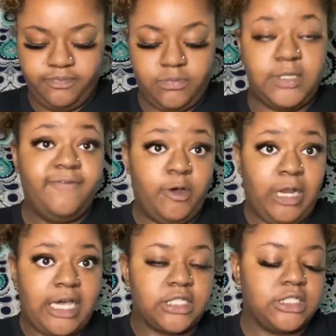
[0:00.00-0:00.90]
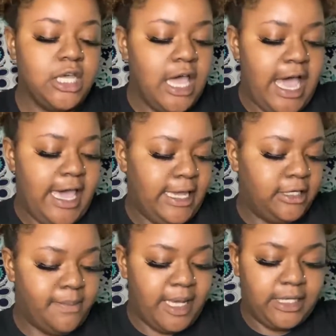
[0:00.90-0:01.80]
Some faux locks. I had
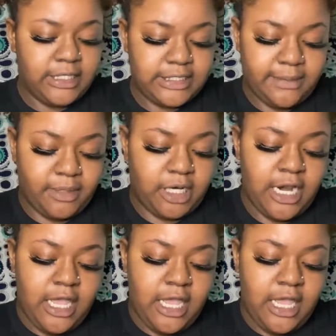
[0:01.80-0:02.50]
them back in December.